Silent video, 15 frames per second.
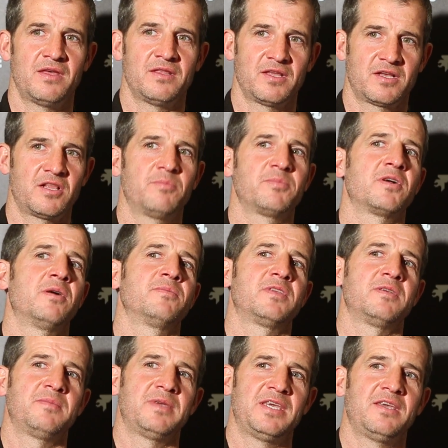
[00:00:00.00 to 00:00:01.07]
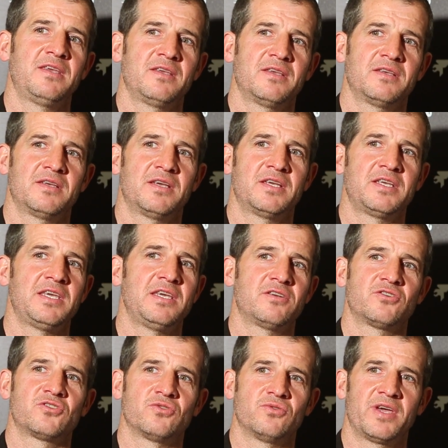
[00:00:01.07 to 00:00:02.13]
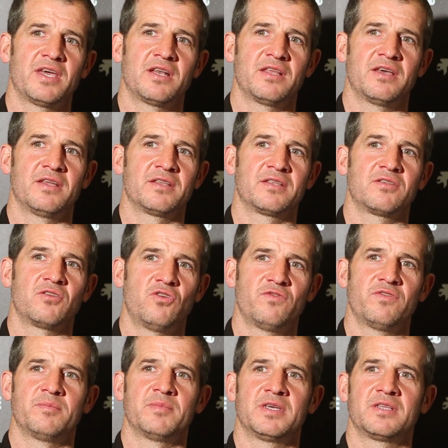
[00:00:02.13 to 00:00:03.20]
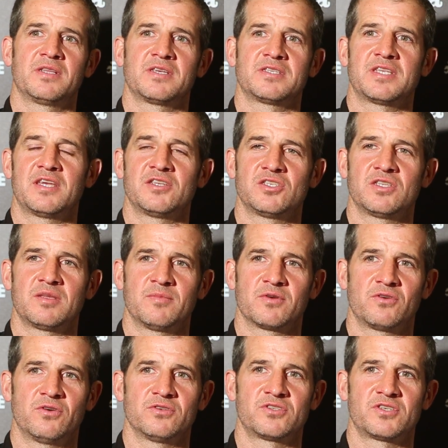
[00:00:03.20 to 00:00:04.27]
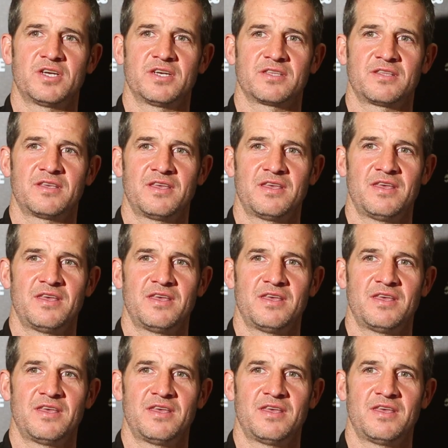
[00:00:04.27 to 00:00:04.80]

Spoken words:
The club come to me a year or so earlier and offered me an extension to my contract,